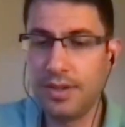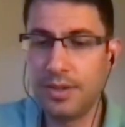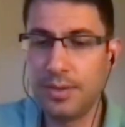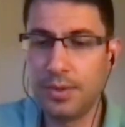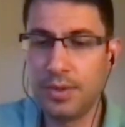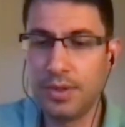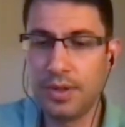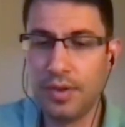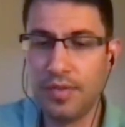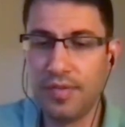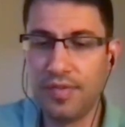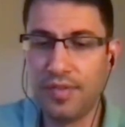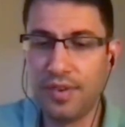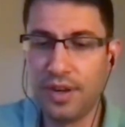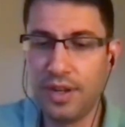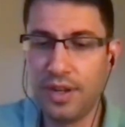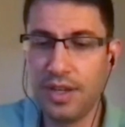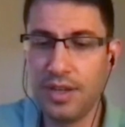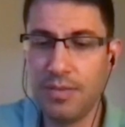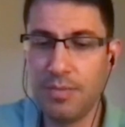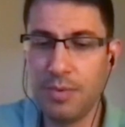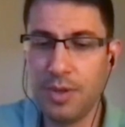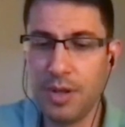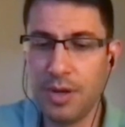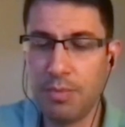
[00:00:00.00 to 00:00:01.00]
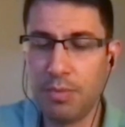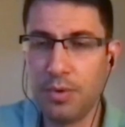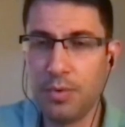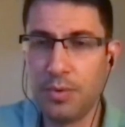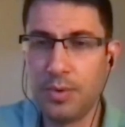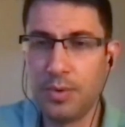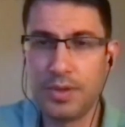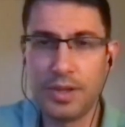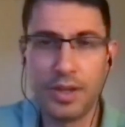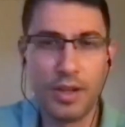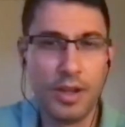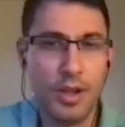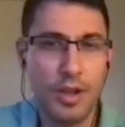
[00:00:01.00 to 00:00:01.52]
It was so funny. He made a point where
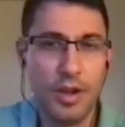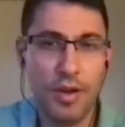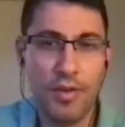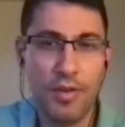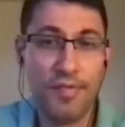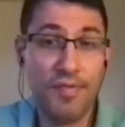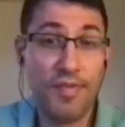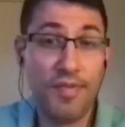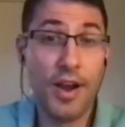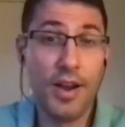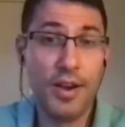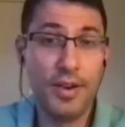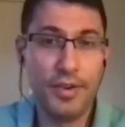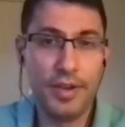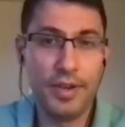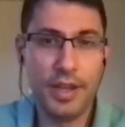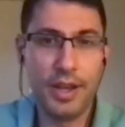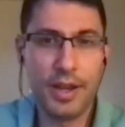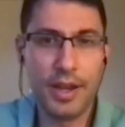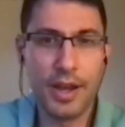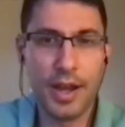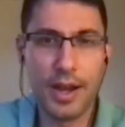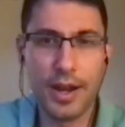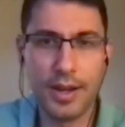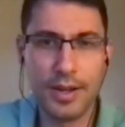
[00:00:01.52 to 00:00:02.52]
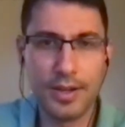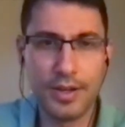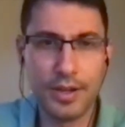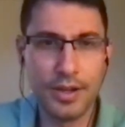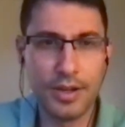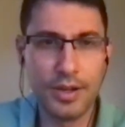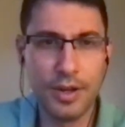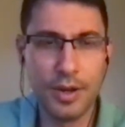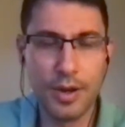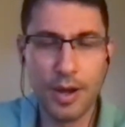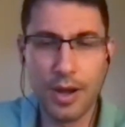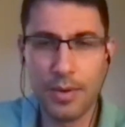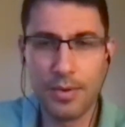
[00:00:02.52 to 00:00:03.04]
it's like, "Oh, finally, I got it done."
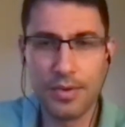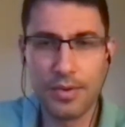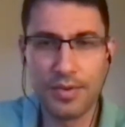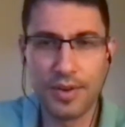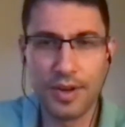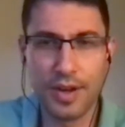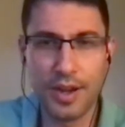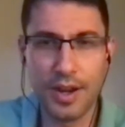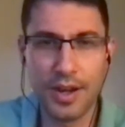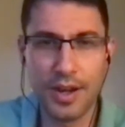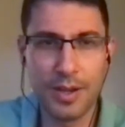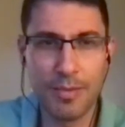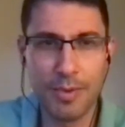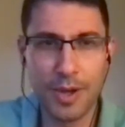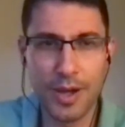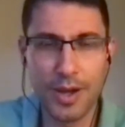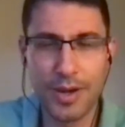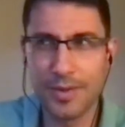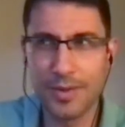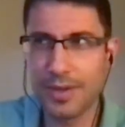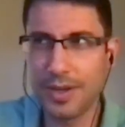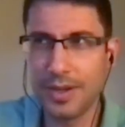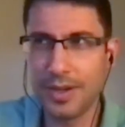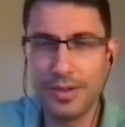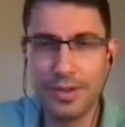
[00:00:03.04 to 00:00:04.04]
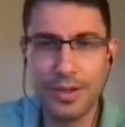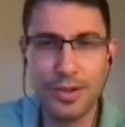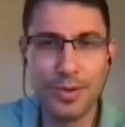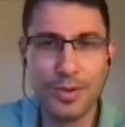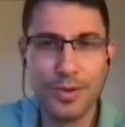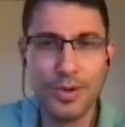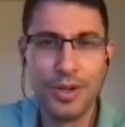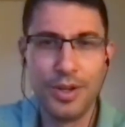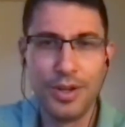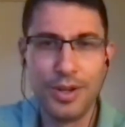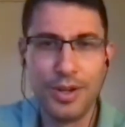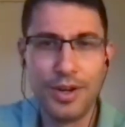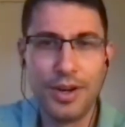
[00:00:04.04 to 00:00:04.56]
I was forgetting about it. I was like, "Dude,
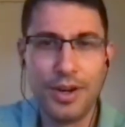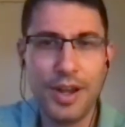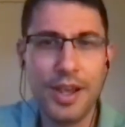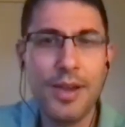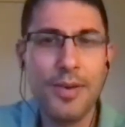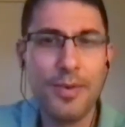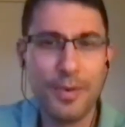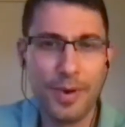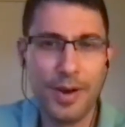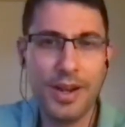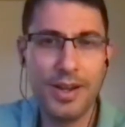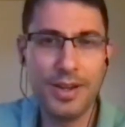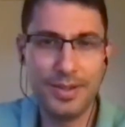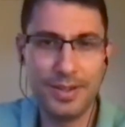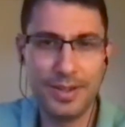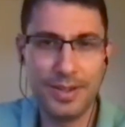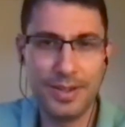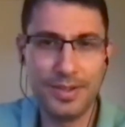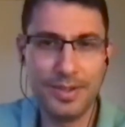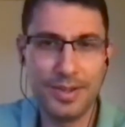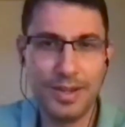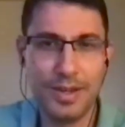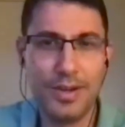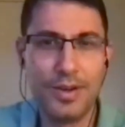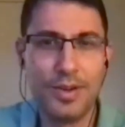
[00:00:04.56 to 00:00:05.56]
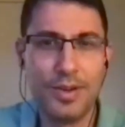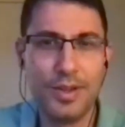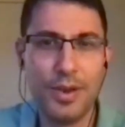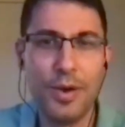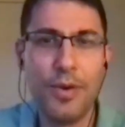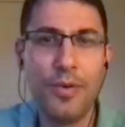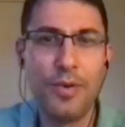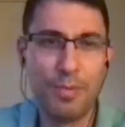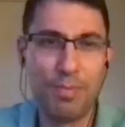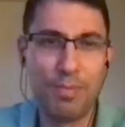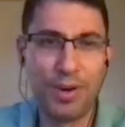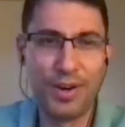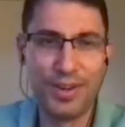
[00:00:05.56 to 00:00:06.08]
you're in 8 races, and you're the
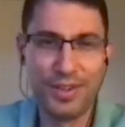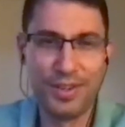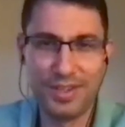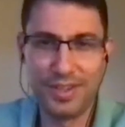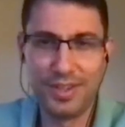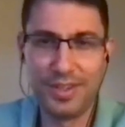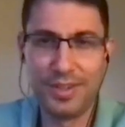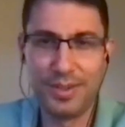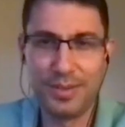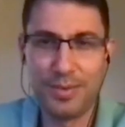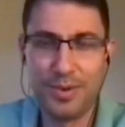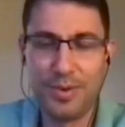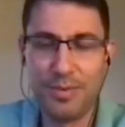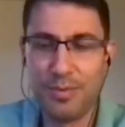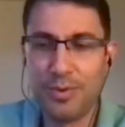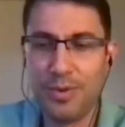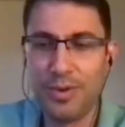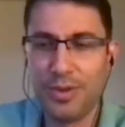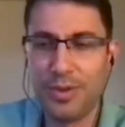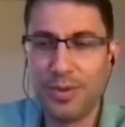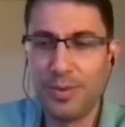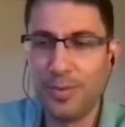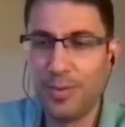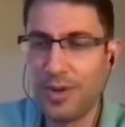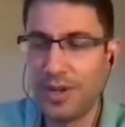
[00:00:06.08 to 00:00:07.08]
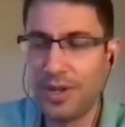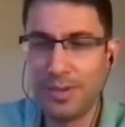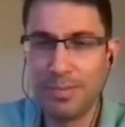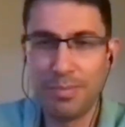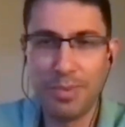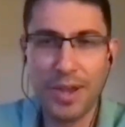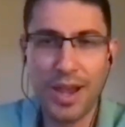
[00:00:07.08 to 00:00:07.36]
only person that's won more than once."